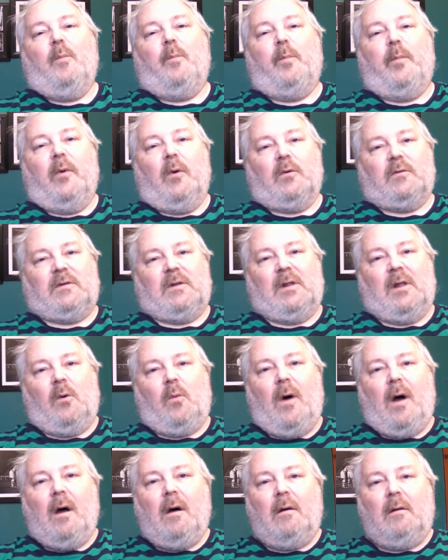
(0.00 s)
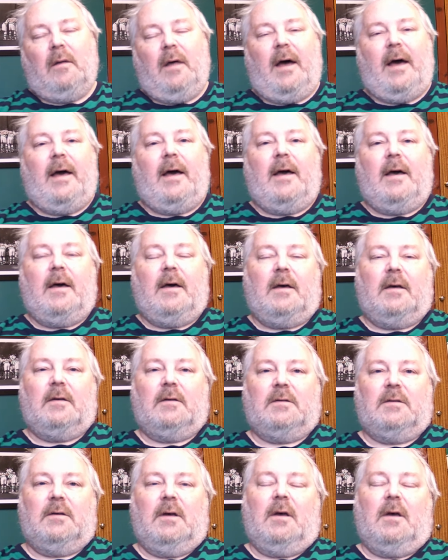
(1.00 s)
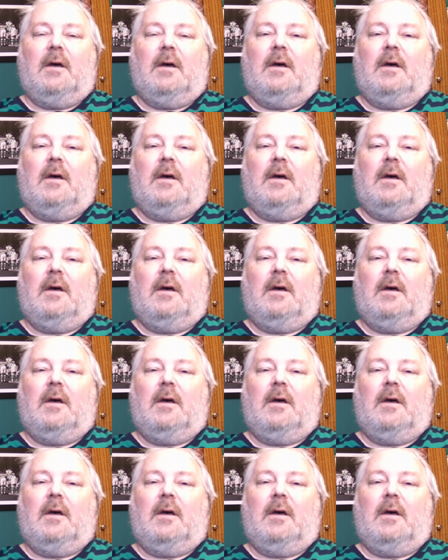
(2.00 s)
Bozen Lawal, as